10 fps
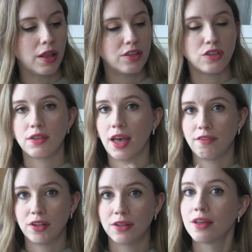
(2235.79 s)
I just
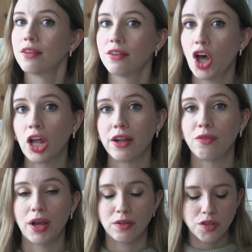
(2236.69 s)
haven't gotten
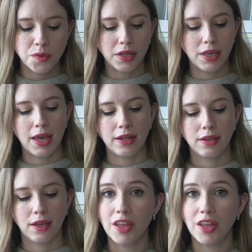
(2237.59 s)
around to it yet.